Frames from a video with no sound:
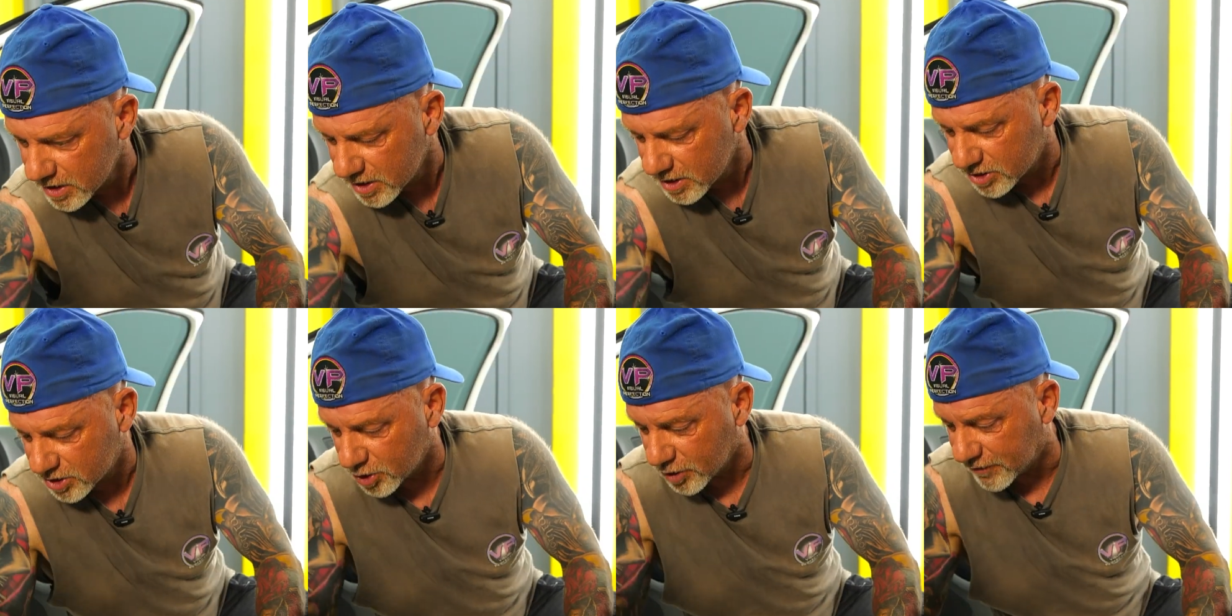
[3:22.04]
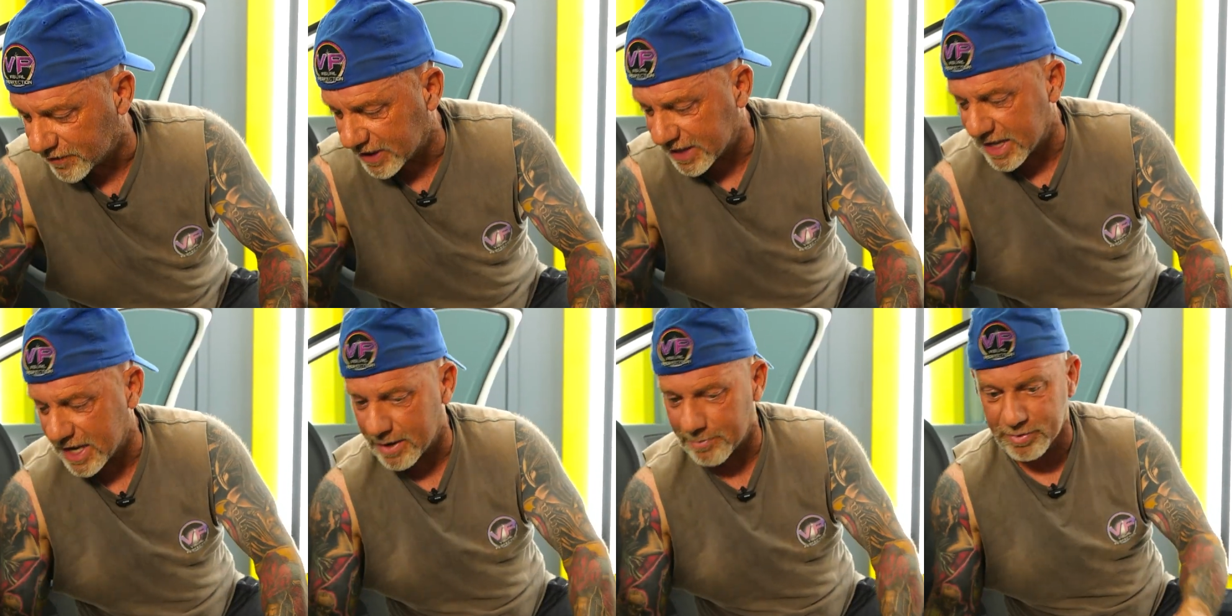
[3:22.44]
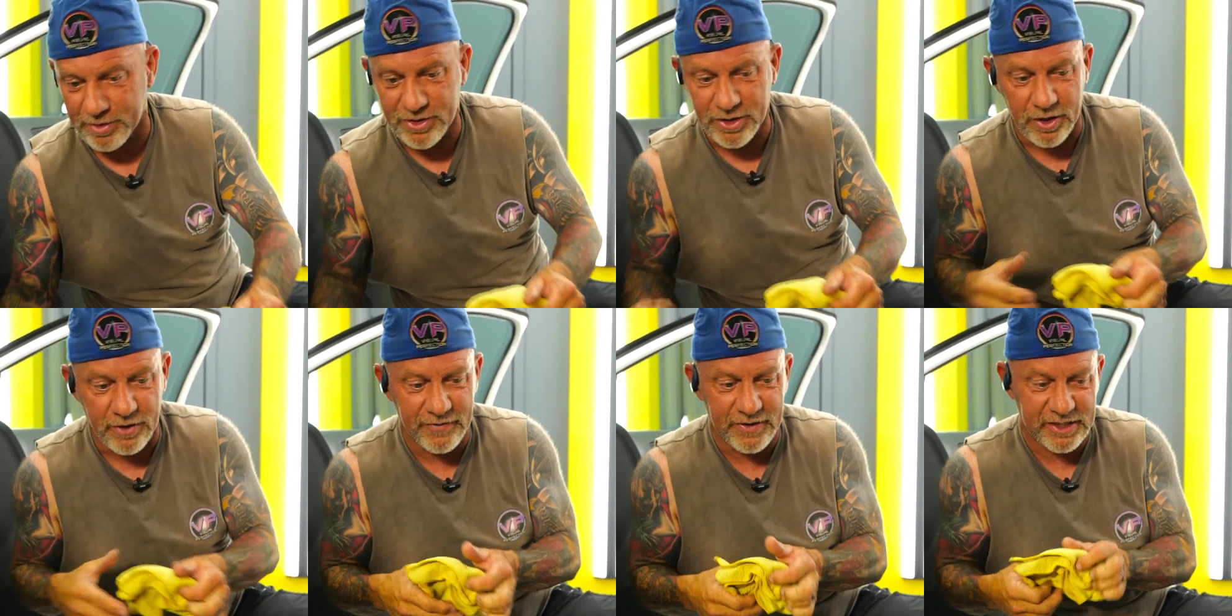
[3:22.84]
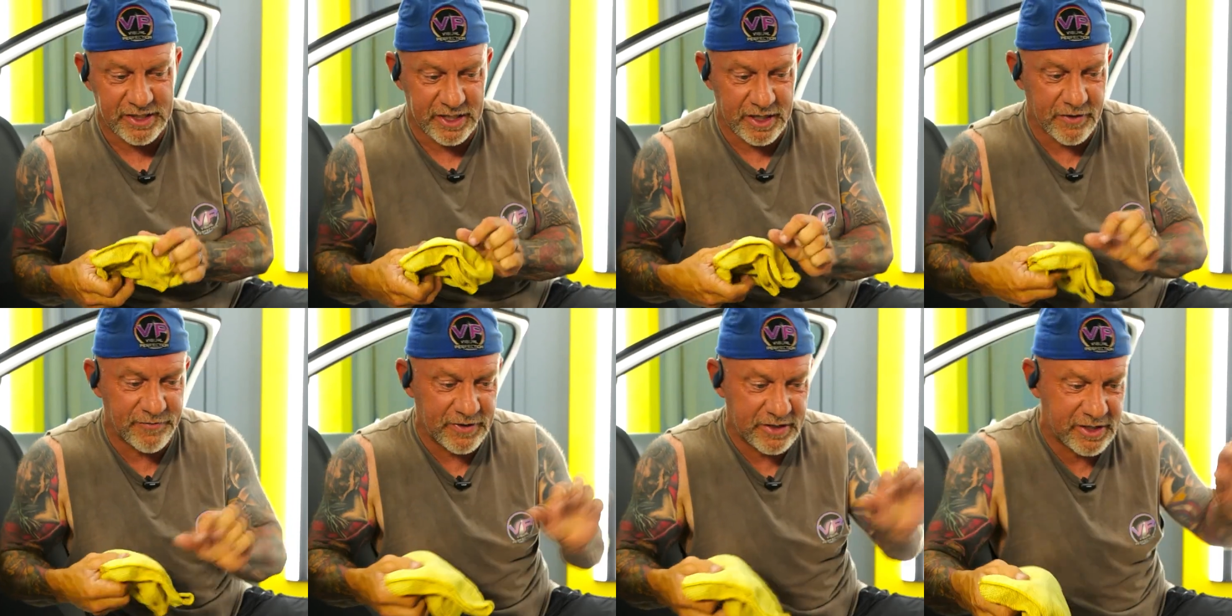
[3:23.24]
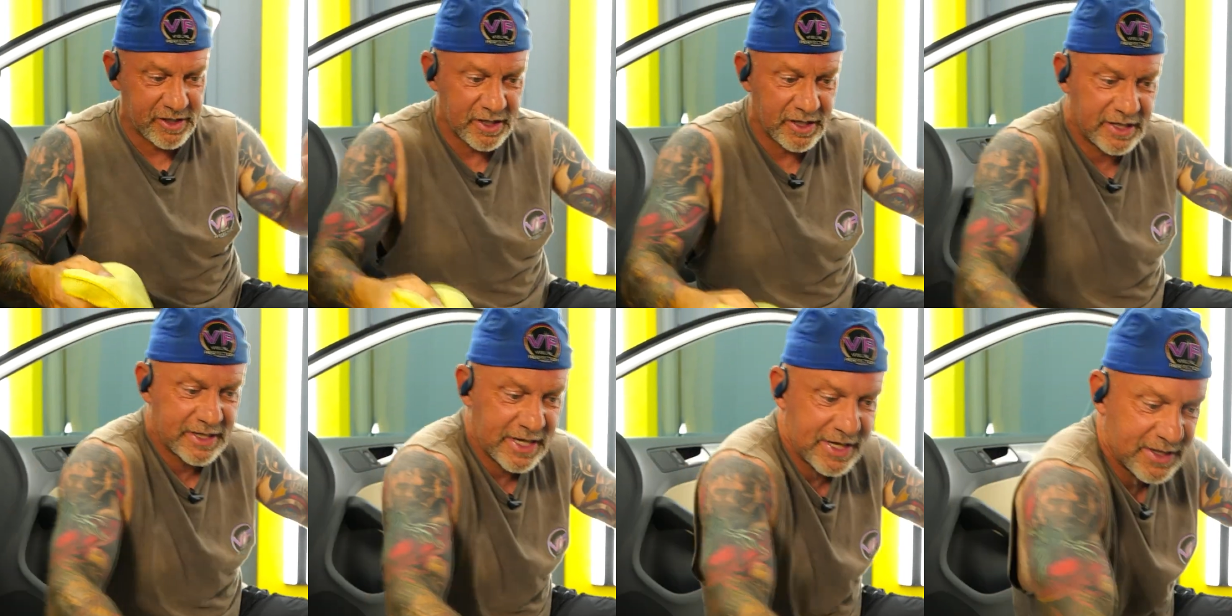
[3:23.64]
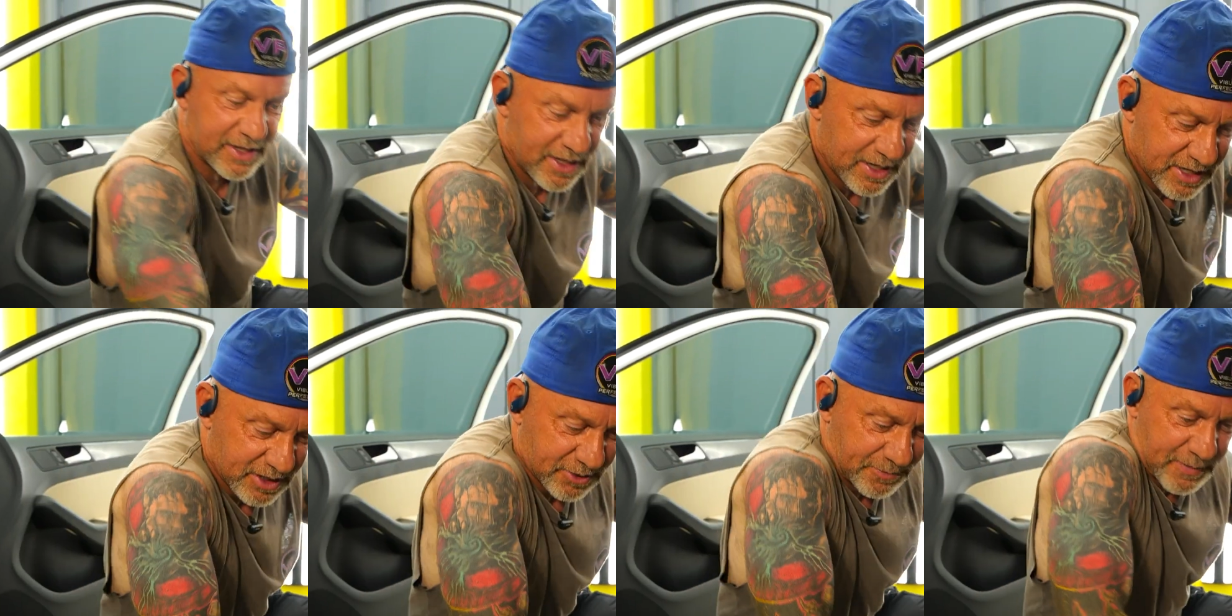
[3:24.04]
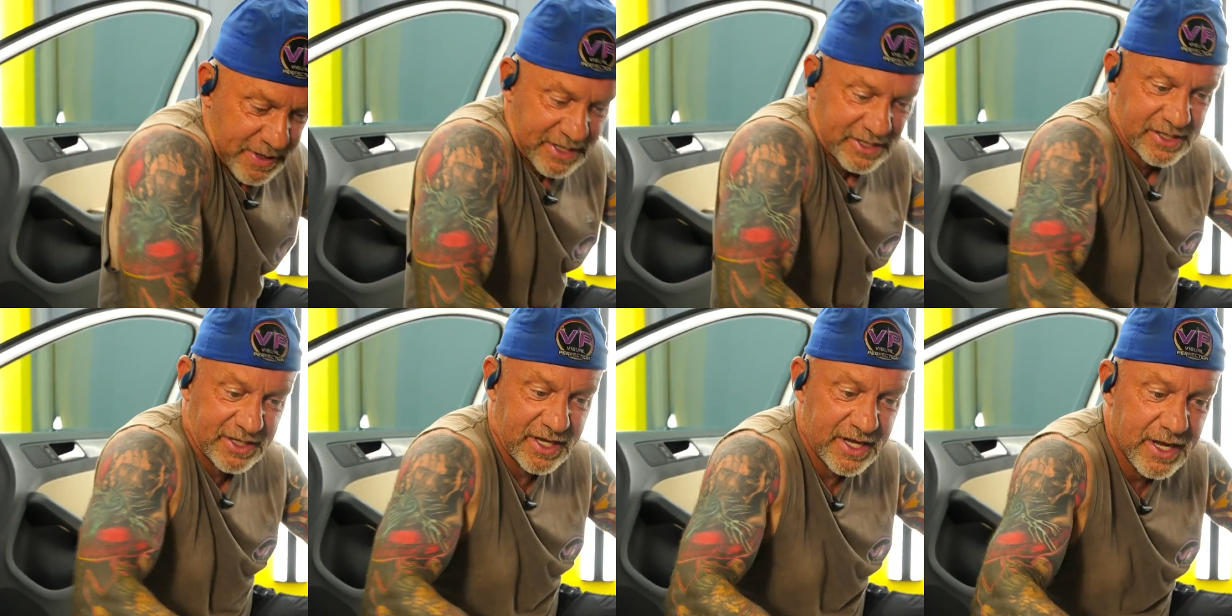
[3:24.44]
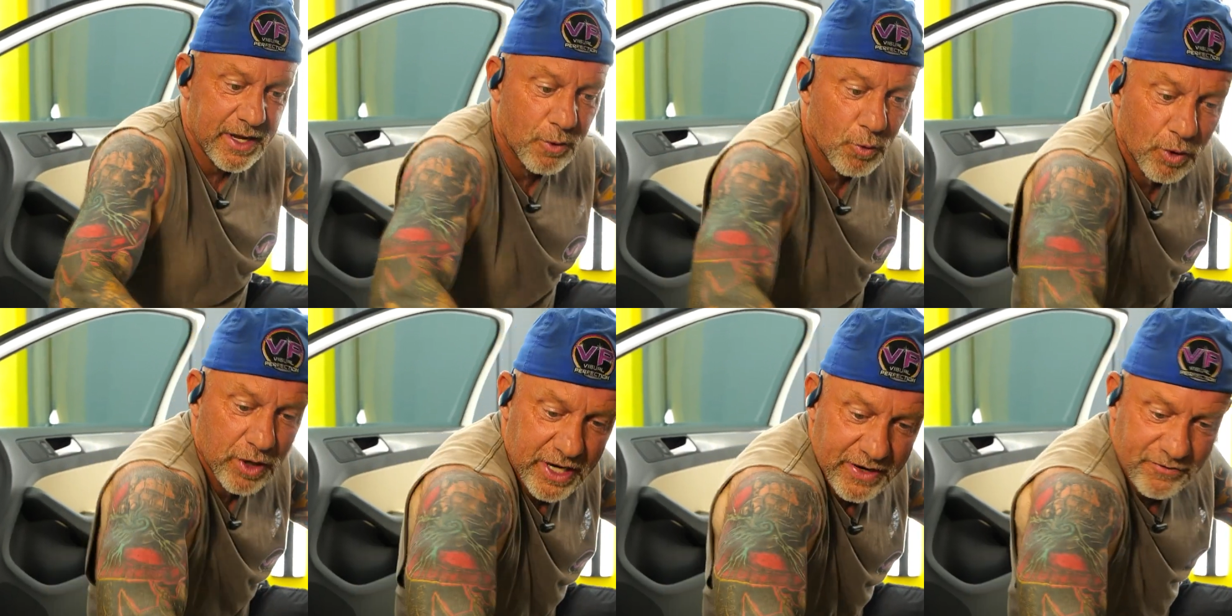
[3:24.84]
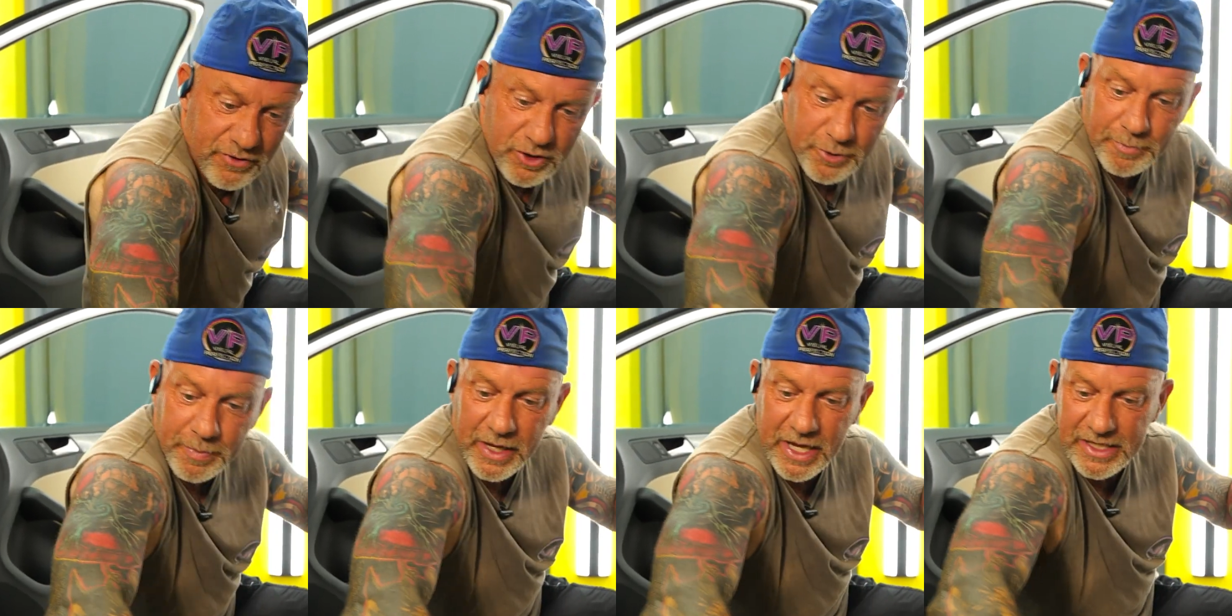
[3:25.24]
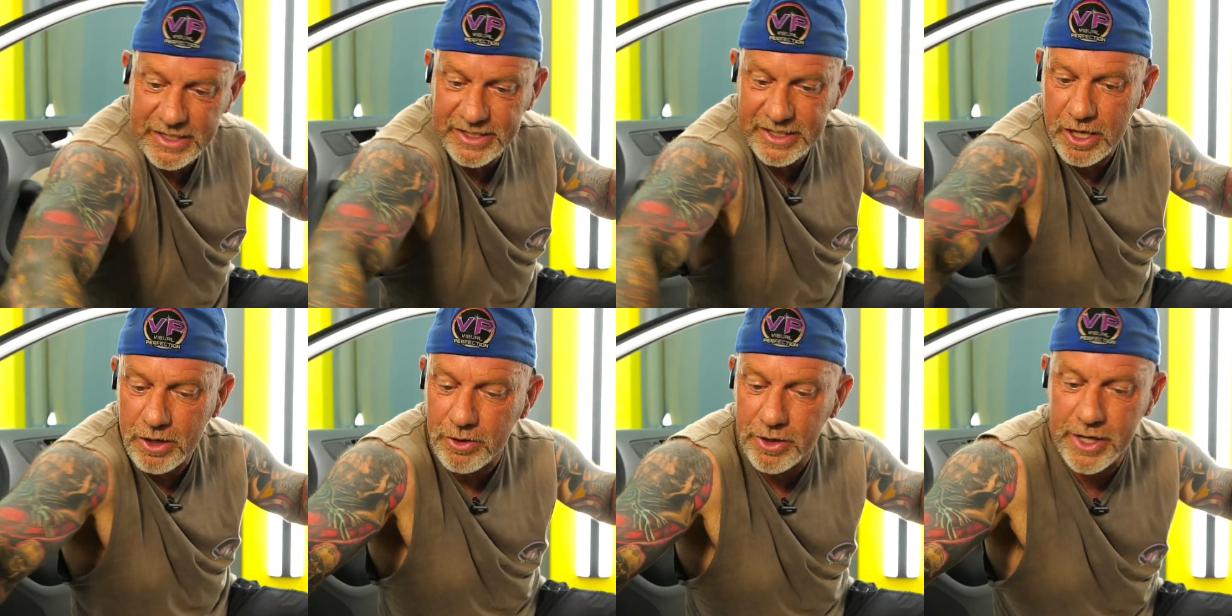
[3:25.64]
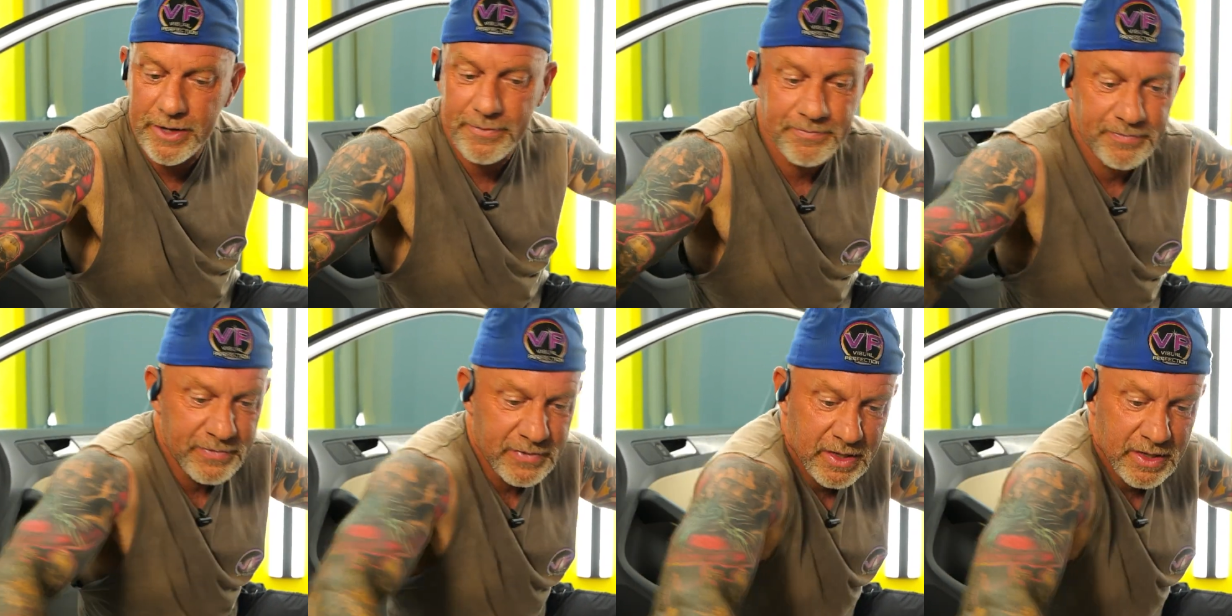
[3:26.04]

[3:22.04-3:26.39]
So if it can't preserve itself, it's gonna take the next best thing, whatever's placed on it.